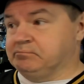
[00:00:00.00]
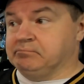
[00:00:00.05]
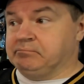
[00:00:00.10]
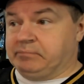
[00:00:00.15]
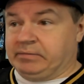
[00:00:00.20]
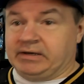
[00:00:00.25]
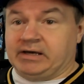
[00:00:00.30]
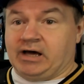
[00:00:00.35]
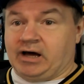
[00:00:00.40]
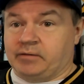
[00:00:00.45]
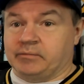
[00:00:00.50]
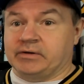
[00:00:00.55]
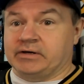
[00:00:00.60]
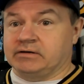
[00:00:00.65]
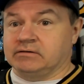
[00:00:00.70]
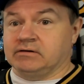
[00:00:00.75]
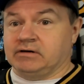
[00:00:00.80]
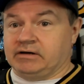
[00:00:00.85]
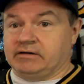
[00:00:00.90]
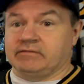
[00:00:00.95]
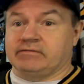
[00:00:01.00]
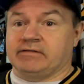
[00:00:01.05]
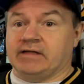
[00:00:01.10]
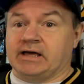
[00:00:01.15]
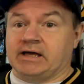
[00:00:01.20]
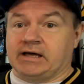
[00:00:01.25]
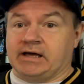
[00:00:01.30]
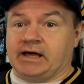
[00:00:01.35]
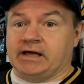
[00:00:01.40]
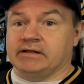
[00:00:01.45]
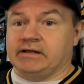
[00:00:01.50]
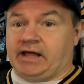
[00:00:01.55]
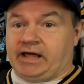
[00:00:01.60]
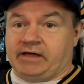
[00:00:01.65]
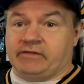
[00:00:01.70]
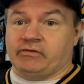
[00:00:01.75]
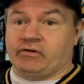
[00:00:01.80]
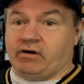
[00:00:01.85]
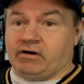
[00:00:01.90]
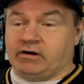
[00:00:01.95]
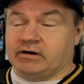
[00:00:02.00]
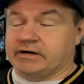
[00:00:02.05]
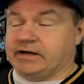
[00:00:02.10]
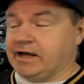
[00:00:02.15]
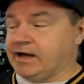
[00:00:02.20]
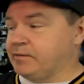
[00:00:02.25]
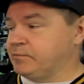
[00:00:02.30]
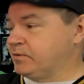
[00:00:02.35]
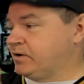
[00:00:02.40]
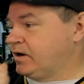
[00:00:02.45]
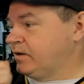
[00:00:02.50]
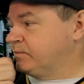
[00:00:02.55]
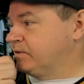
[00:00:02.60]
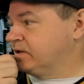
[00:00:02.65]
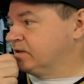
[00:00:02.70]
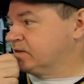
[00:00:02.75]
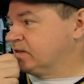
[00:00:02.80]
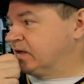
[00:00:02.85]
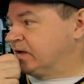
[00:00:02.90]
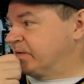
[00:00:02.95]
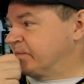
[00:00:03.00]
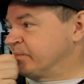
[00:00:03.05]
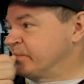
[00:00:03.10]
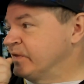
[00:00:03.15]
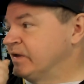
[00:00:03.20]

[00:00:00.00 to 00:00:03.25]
becoming a thing and the hard cap becoming a thing.